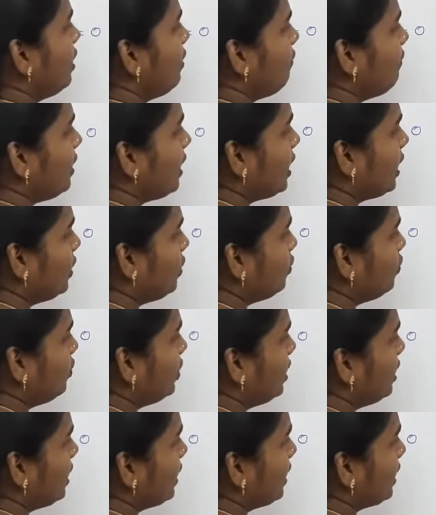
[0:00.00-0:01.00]
we can do
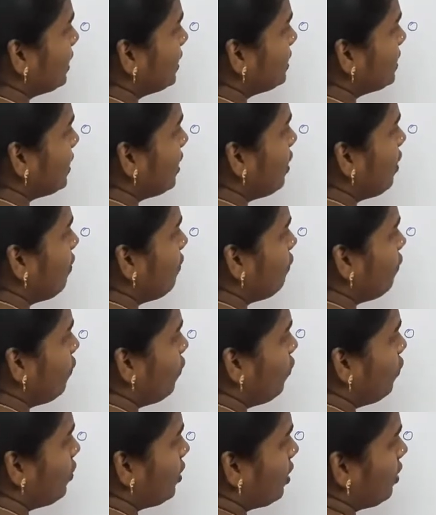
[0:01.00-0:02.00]
it as
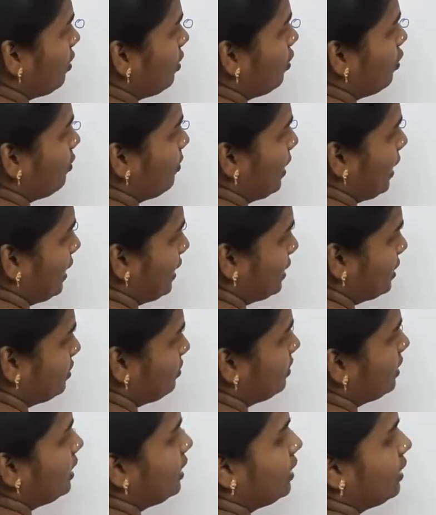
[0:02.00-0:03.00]
4 or minus
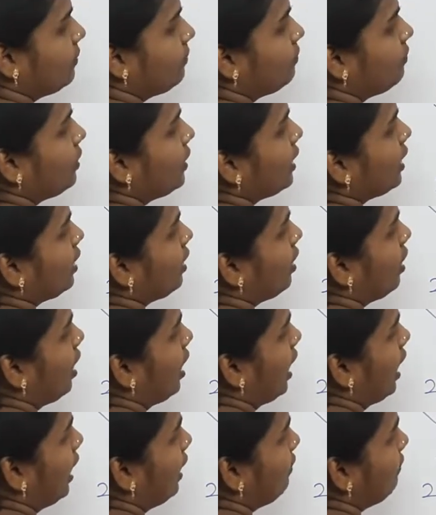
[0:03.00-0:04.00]
1,
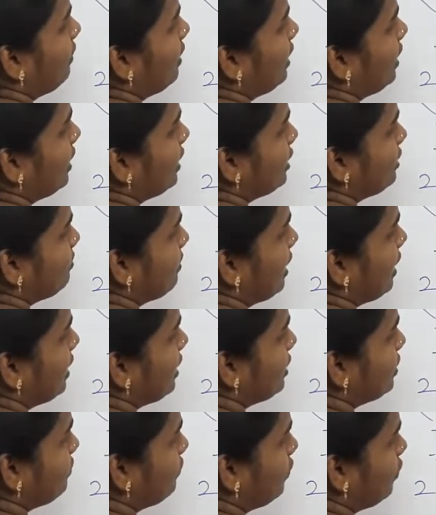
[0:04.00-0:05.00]
and when it is
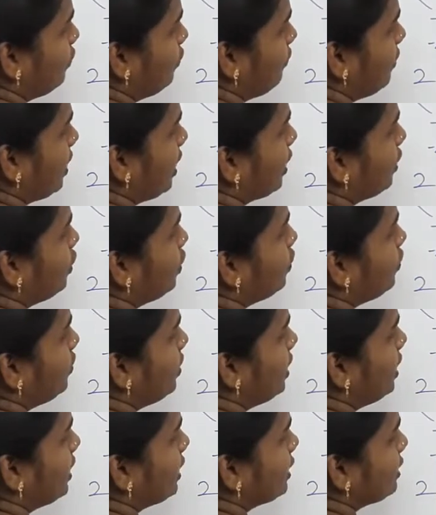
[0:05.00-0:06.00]
minus 4, we can do
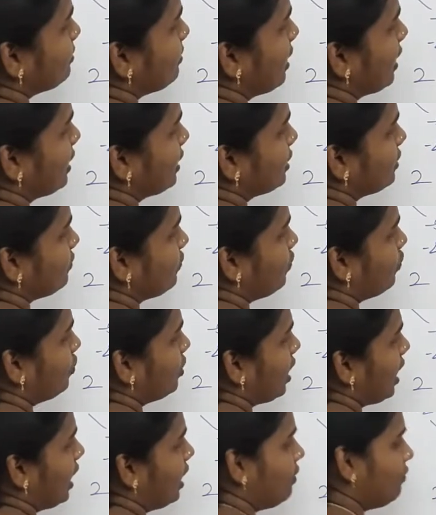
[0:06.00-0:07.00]
it as minus 4
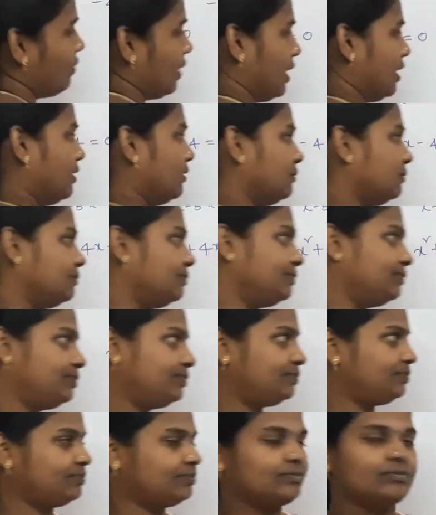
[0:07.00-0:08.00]
and 1.
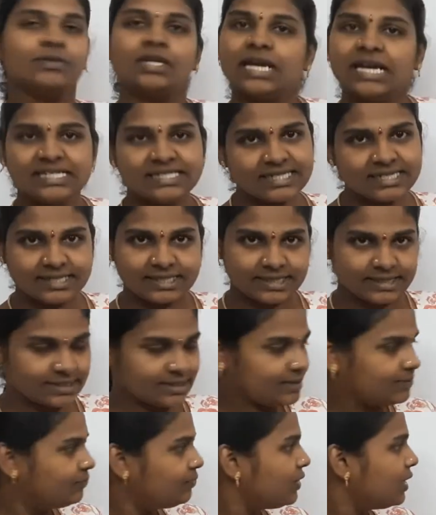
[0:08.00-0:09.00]
Isn't
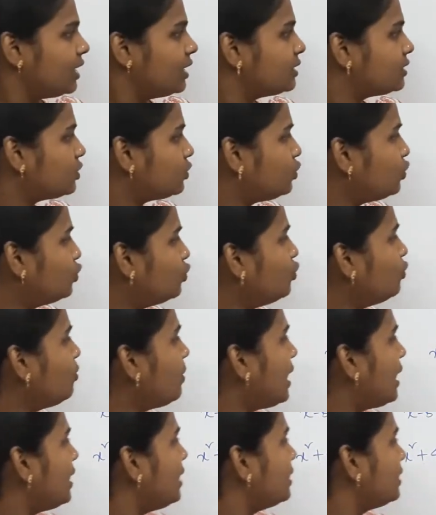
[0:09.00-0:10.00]
it? So 2
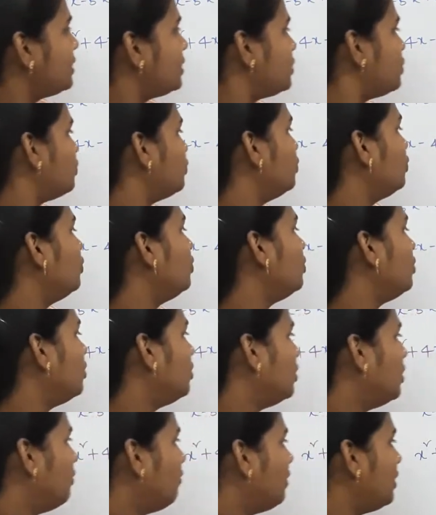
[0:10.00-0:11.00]
minus 2,
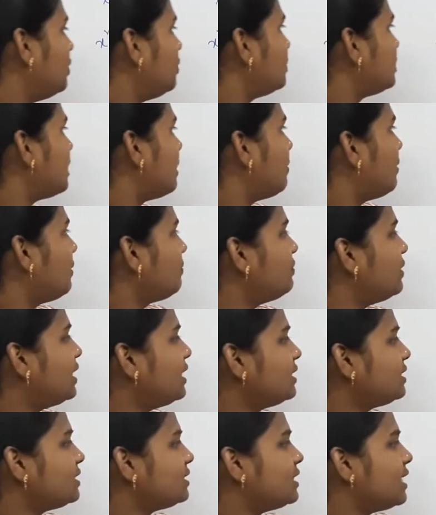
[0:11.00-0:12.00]
when you sum up
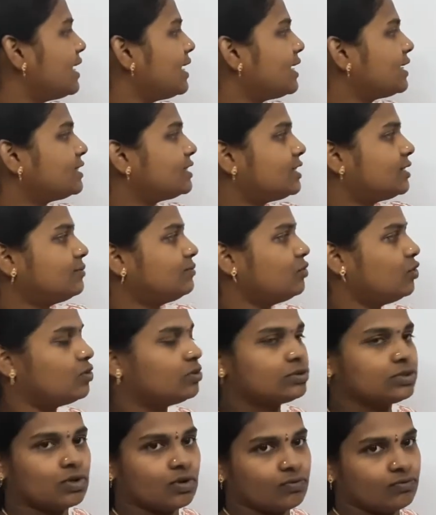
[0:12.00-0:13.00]
this, the x term
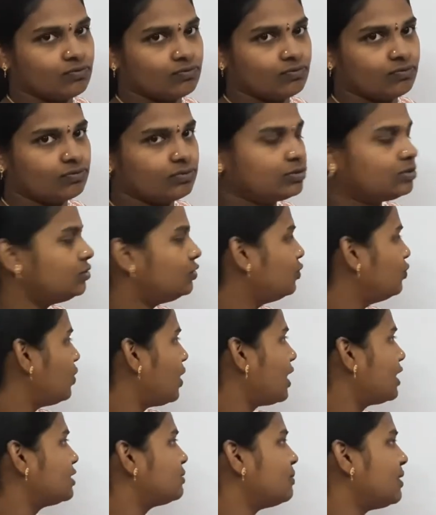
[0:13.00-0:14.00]
goes off.
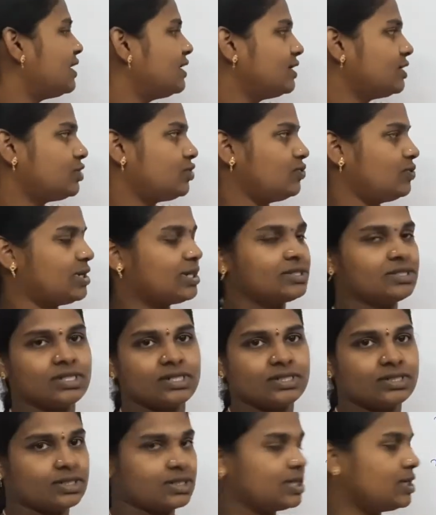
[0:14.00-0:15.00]
2x minus 2x
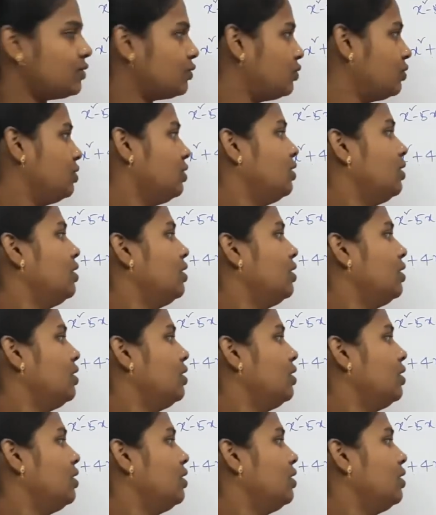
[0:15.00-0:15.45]
is 0.